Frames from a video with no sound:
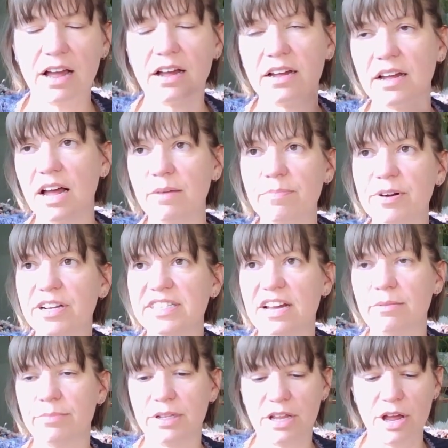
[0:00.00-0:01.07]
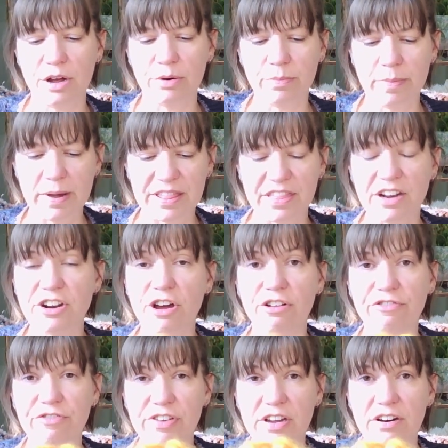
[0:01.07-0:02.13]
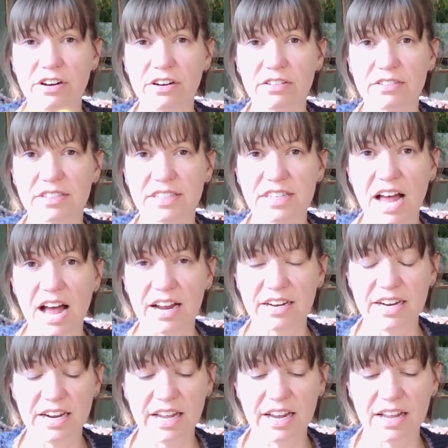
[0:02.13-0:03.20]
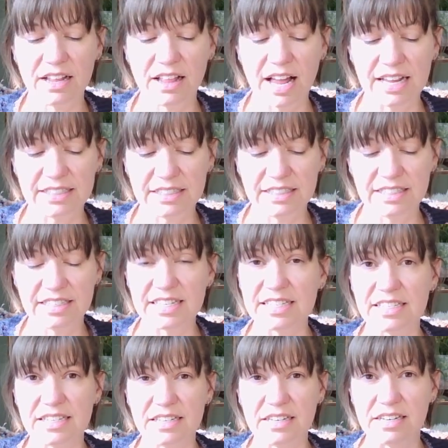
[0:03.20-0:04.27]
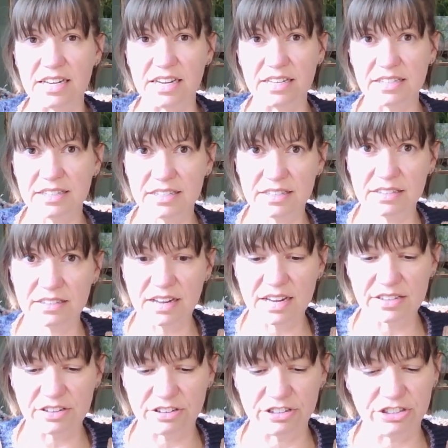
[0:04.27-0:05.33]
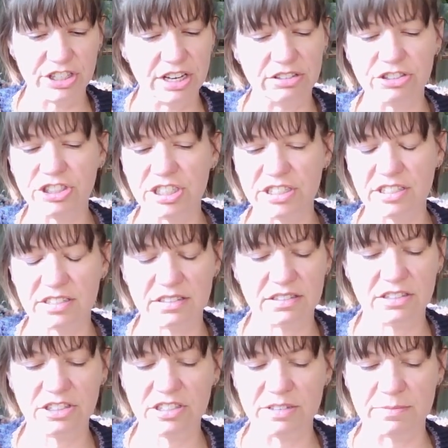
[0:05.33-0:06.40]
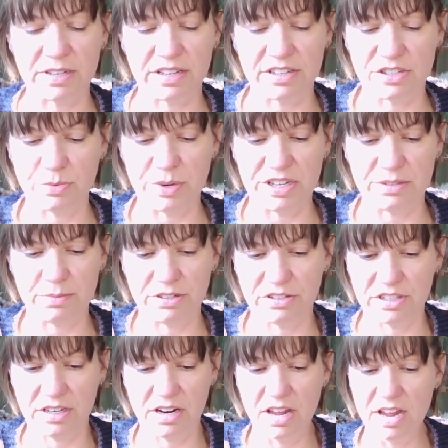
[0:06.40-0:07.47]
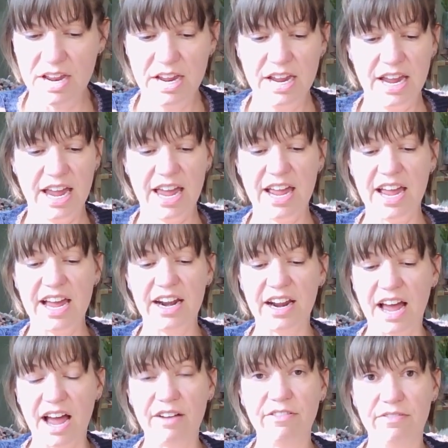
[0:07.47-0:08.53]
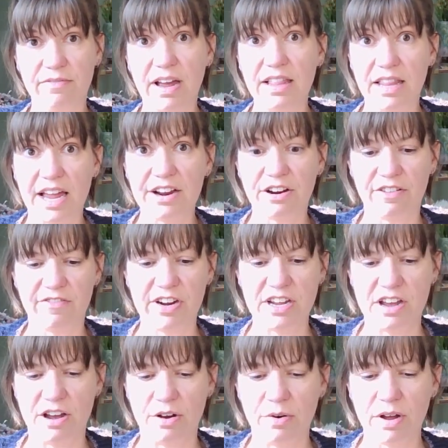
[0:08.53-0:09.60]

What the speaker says: I'll put it down below, but the No Fear sock knitting classes that Denise does on her channel, she just seems like the sweetest person, and I like her video.